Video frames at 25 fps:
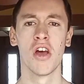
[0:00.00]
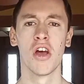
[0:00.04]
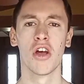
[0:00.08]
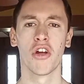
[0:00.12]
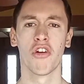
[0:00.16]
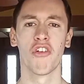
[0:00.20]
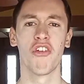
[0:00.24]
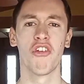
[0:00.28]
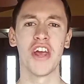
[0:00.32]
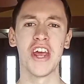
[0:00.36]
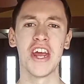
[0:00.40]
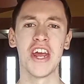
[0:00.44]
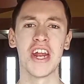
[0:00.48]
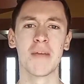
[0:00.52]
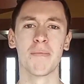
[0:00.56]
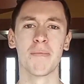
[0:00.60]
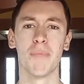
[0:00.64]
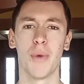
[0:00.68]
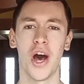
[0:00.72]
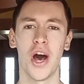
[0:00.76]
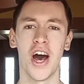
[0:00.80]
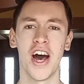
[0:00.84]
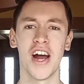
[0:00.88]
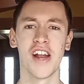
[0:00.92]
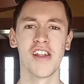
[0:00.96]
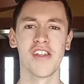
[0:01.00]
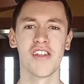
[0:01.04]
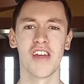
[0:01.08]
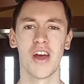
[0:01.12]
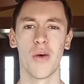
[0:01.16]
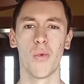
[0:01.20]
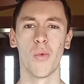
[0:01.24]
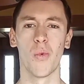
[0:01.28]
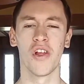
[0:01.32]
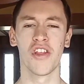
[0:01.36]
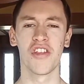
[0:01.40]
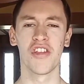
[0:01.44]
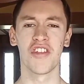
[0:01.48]
creating bonds
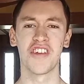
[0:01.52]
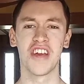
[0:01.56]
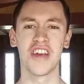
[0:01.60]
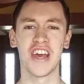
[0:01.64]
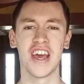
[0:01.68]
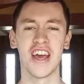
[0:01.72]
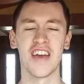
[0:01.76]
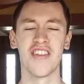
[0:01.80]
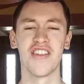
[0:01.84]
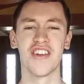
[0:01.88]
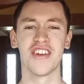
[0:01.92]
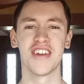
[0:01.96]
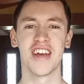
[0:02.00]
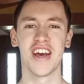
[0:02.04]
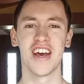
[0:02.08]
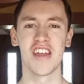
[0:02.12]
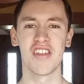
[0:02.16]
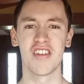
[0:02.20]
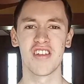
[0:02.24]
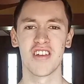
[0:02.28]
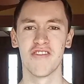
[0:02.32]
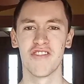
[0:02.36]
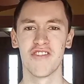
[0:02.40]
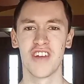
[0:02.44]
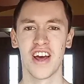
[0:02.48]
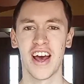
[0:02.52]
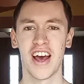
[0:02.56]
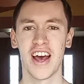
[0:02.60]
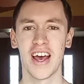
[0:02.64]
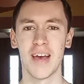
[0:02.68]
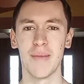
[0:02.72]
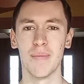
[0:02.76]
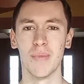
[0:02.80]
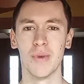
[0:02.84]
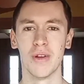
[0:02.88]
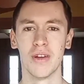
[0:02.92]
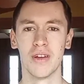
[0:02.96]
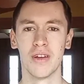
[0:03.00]
that withstand the test of time.